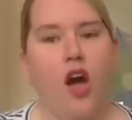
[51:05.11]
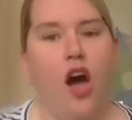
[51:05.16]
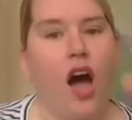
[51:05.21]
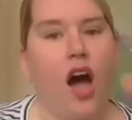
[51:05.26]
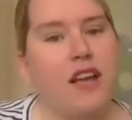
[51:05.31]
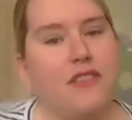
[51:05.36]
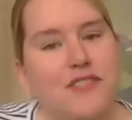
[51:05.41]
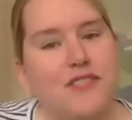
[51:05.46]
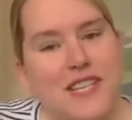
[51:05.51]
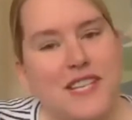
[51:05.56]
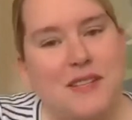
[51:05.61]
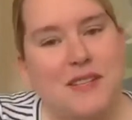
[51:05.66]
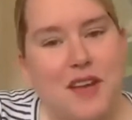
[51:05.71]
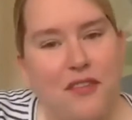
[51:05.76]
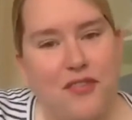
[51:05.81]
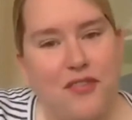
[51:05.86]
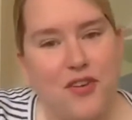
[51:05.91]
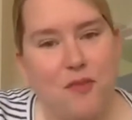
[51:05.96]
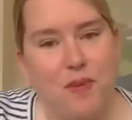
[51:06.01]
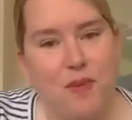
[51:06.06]
I've seen a
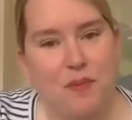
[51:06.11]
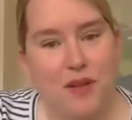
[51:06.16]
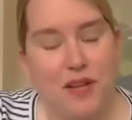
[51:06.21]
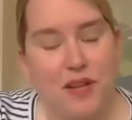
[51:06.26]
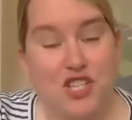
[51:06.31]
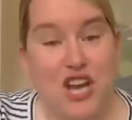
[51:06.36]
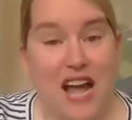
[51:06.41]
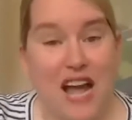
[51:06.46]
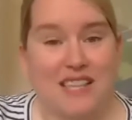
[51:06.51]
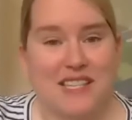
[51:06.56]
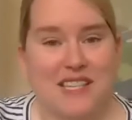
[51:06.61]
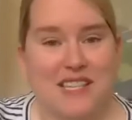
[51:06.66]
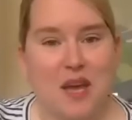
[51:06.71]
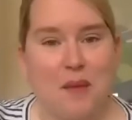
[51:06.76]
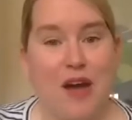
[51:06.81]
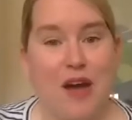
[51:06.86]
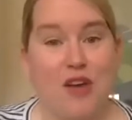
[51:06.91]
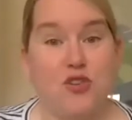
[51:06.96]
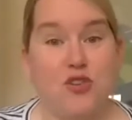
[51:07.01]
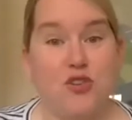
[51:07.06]
few people are chatting
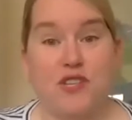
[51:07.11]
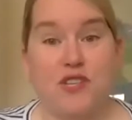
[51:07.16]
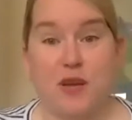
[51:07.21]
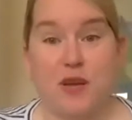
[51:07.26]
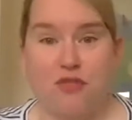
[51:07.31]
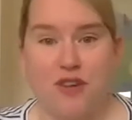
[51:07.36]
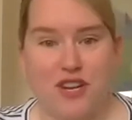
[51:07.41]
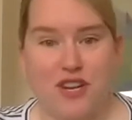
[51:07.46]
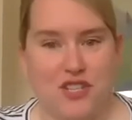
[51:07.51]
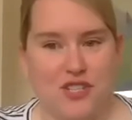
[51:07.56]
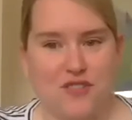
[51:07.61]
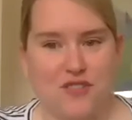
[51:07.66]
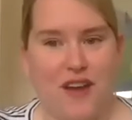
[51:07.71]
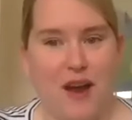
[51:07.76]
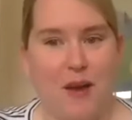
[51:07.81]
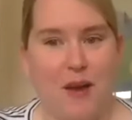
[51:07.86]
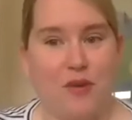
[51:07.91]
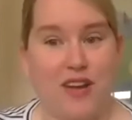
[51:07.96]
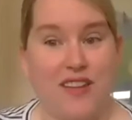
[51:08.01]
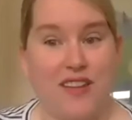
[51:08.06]
about using precious
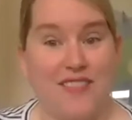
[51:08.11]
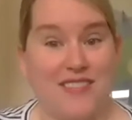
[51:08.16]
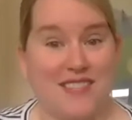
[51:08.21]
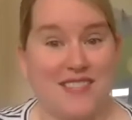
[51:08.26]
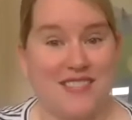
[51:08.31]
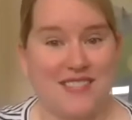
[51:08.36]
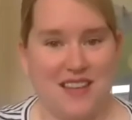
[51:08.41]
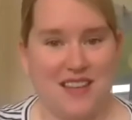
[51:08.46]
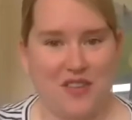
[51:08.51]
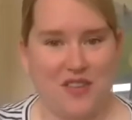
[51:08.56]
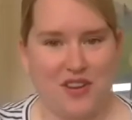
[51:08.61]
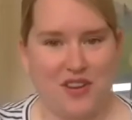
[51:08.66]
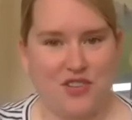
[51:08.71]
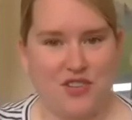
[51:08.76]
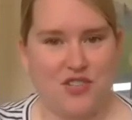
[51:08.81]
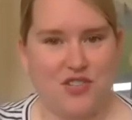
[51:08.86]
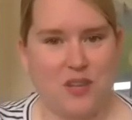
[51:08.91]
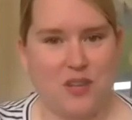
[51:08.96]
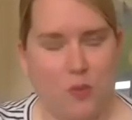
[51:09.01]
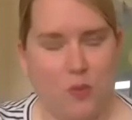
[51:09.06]
fabric, and this is another
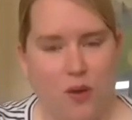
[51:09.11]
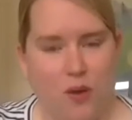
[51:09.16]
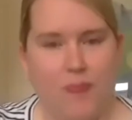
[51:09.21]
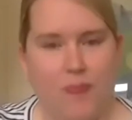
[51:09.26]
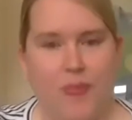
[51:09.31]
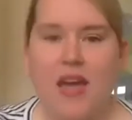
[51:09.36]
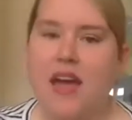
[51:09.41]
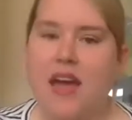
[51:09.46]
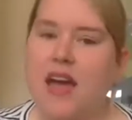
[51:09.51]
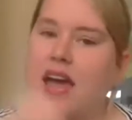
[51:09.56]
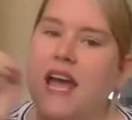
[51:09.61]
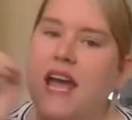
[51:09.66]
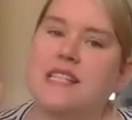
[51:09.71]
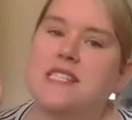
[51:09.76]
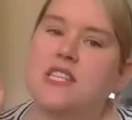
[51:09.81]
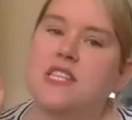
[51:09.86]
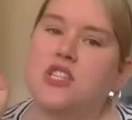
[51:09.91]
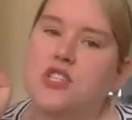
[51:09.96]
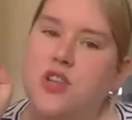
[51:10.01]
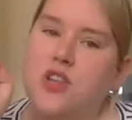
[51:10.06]
interesting one.
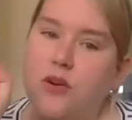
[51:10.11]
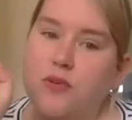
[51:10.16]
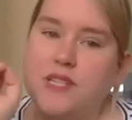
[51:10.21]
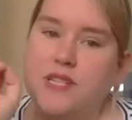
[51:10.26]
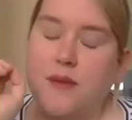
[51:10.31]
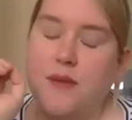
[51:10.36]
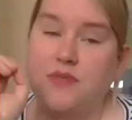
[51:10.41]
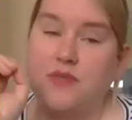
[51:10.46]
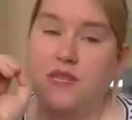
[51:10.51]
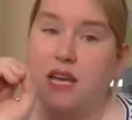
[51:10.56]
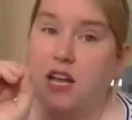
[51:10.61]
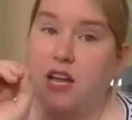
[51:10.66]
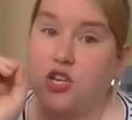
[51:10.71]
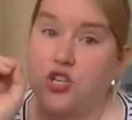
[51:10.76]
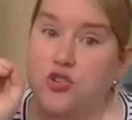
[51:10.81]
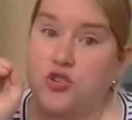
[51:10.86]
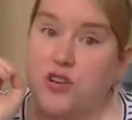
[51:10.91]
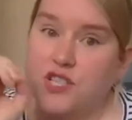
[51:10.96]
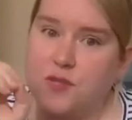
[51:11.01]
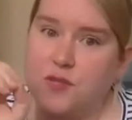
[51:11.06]
It's so tempting, and
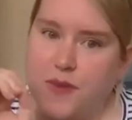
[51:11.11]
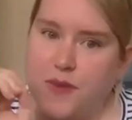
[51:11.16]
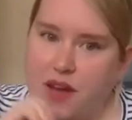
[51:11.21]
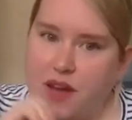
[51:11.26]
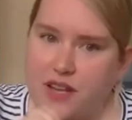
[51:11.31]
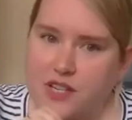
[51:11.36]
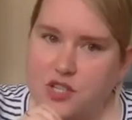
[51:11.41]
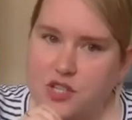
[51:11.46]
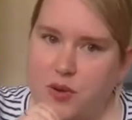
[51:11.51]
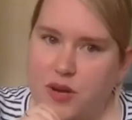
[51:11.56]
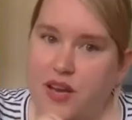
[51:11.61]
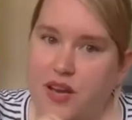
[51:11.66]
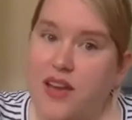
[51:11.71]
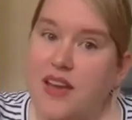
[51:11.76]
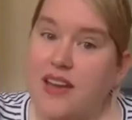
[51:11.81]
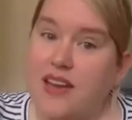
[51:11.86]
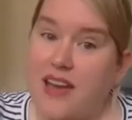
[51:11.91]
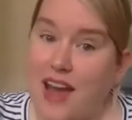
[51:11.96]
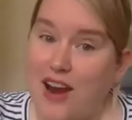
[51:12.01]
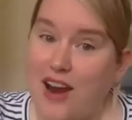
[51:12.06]
trust me, I do it.
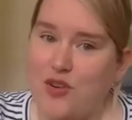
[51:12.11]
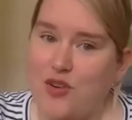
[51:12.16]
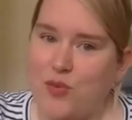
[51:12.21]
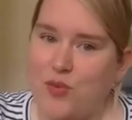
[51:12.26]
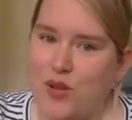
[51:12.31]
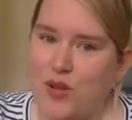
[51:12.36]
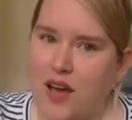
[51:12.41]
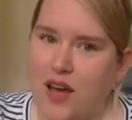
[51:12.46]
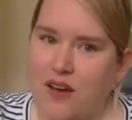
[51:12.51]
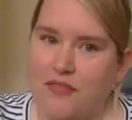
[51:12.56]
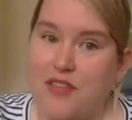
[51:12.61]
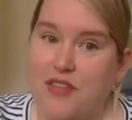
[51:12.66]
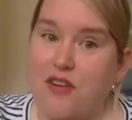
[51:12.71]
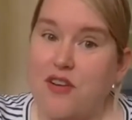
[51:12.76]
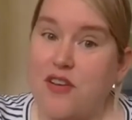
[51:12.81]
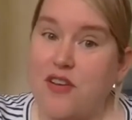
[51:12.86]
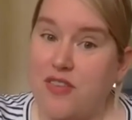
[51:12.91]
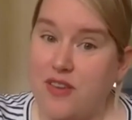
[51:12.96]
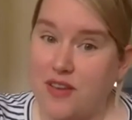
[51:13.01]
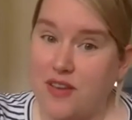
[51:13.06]
Carrie will laugh. There
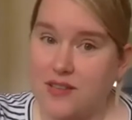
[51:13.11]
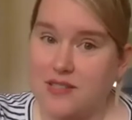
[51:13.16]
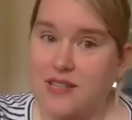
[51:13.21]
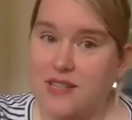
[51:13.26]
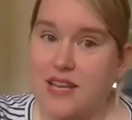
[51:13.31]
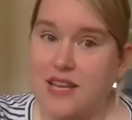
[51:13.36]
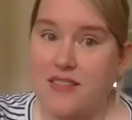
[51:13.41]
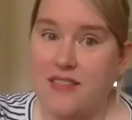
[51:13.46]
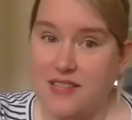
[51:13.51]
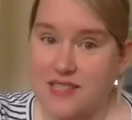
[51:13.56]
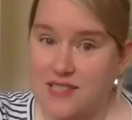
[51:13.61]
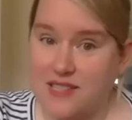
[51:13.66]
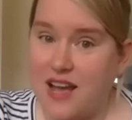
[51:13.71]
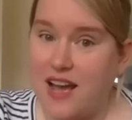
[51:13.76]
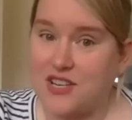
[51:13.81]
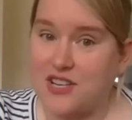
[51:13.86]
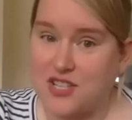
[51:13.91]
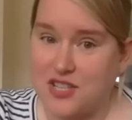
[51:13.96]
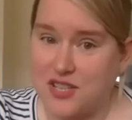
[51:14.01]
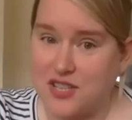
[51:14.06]
are things in the
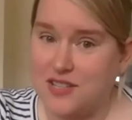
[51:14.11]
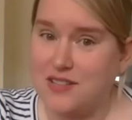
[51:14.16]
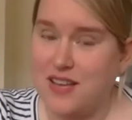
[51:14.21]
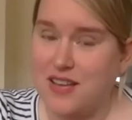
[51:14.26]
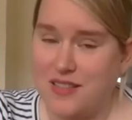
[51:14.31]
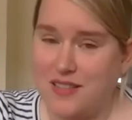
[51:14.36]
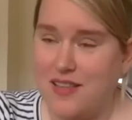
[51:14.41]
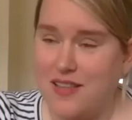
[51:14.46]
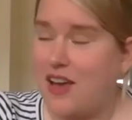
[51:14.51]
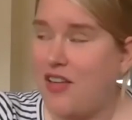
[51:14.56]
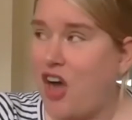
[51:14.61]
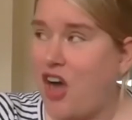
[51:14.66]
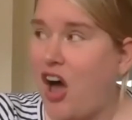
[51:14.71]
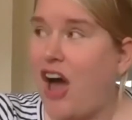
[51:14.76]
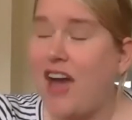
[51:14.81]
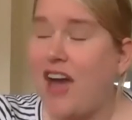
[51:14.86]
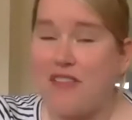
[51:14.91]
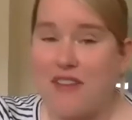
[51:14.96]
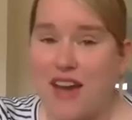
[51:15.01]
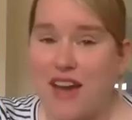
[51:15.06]
stash that
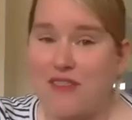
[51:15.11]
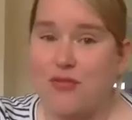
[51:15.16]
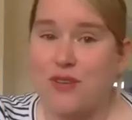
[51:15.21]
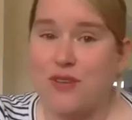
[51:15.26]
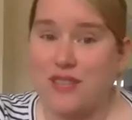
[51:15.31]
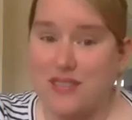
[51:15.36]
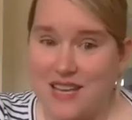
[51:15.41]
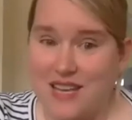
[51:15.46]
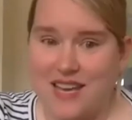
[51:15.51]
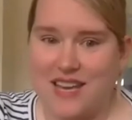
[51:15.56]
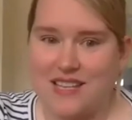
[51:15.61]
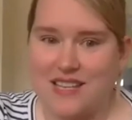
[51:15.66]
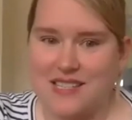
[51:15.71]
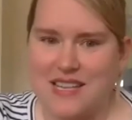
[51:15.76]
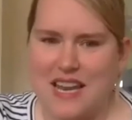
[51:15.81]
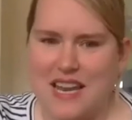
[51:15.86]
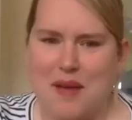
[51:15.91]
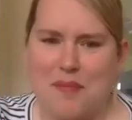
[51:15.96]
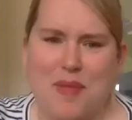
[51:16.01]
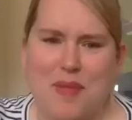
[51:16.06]
I have had for years,
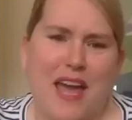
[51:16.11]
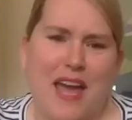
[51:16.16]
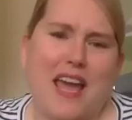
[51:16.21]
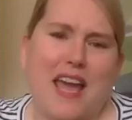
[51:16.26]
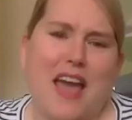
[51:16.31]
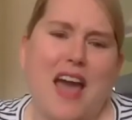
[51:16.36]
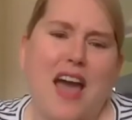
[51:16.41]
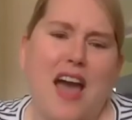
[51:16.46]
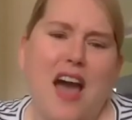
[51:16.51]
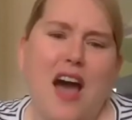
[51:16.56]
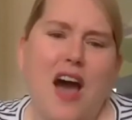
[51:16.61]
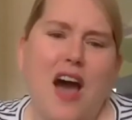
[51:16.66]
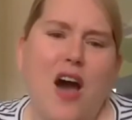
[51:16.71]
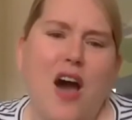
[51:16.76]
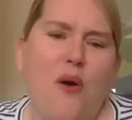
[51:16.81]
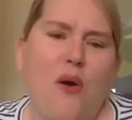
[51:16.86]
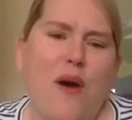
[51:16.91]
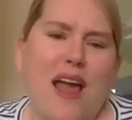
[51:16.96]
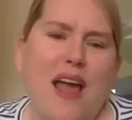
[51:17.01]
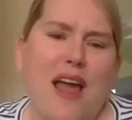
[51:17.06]
and I'm like,
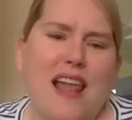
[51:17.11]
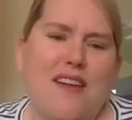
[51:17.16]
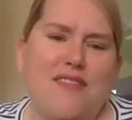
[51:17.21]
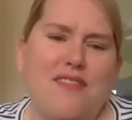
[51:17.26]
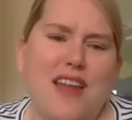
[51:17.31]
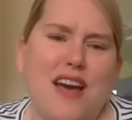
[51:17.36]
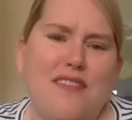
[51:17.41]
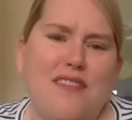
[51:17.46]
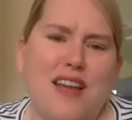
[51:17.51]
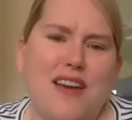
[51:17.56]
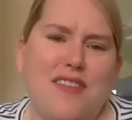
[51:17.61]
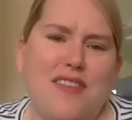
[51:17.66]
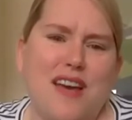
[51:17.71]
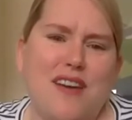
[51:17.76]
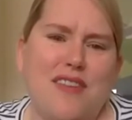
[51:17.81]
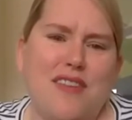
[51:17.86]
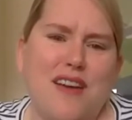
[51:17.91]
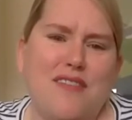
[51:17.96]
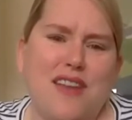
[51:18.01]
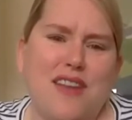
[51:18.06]
oh,
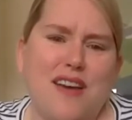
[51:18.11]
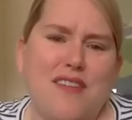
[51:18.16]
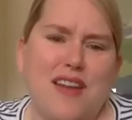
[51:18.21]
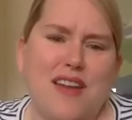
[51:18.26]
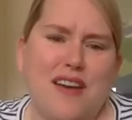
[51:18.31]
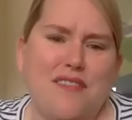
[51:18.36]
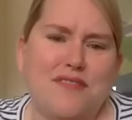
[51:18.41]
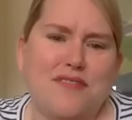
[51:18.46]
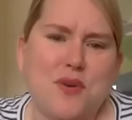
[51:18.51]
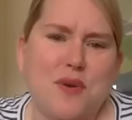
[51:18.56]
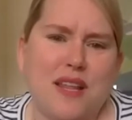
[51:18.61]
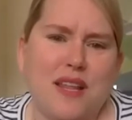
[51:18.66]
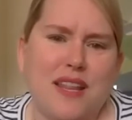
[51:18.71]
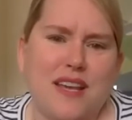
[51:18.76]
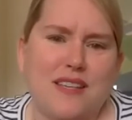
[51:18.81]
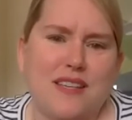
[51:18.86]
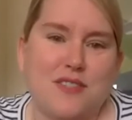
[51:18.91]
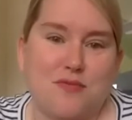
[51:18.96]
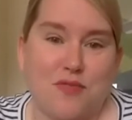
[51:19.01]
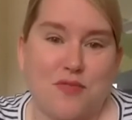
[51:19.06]
I love doing
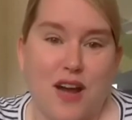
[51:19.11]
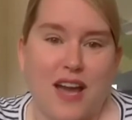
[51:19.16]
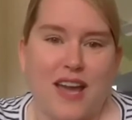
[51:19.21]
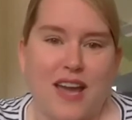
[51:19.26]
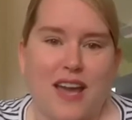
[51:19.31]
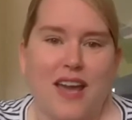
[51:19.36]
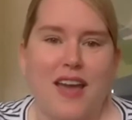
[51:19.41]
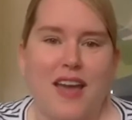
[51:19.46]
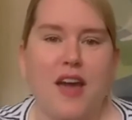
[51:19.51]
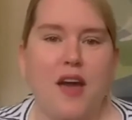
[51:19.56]
this, right?